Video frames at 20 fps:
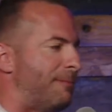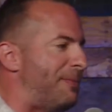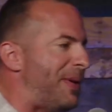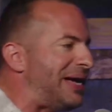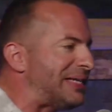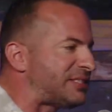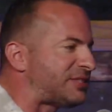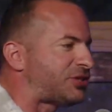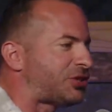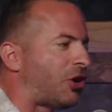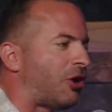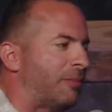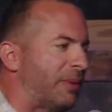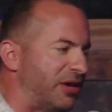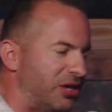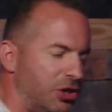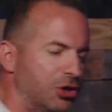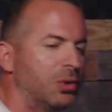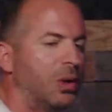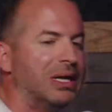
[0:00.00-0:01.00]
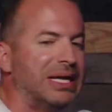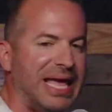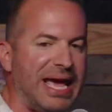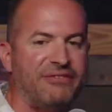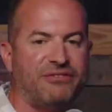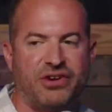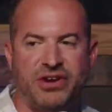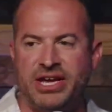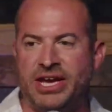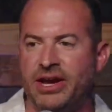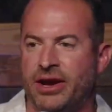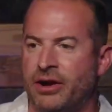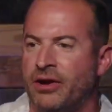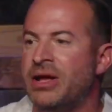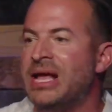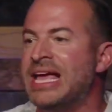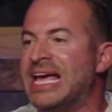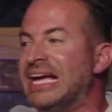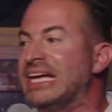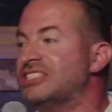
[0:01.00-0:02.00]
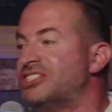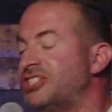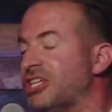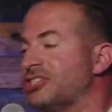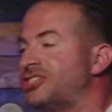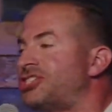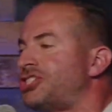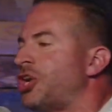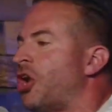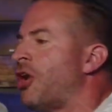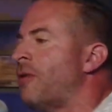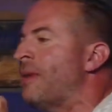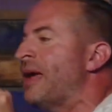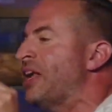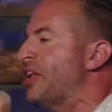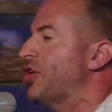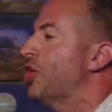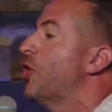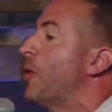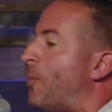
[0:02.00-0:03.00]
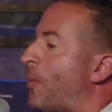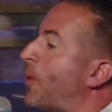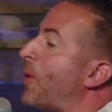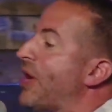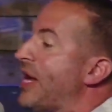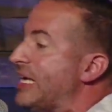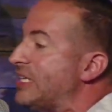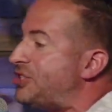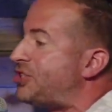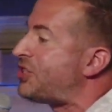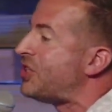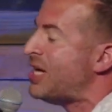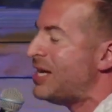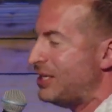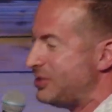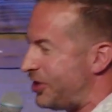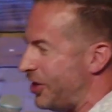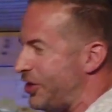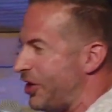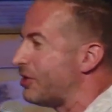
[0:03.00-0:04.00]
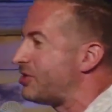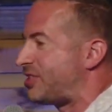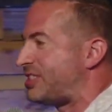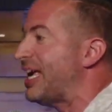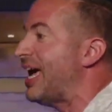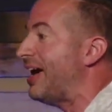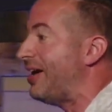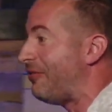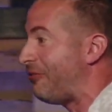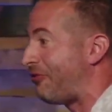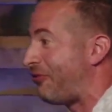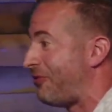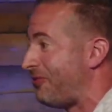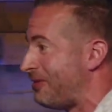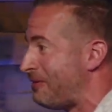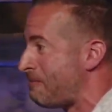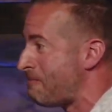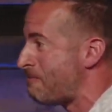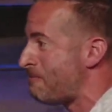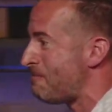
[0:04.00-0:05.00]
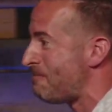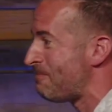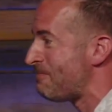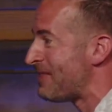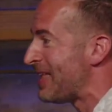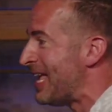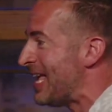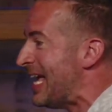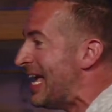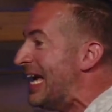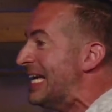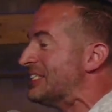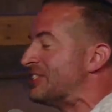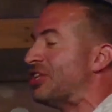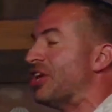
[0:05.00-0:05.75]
best sermon you will ever hear is the sermon sermon you preach to yourself is